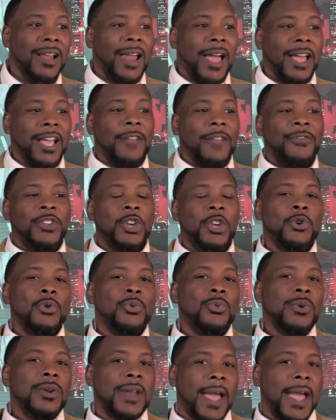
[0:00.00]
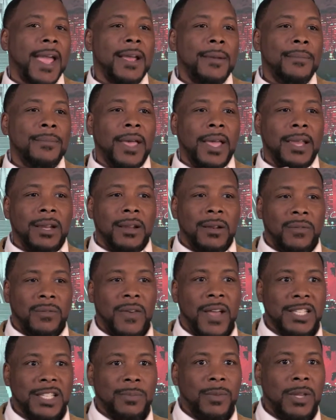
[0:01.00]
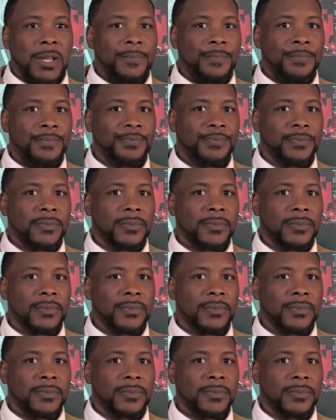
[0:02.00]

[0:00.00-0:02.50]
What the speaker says: Like if you name an investment,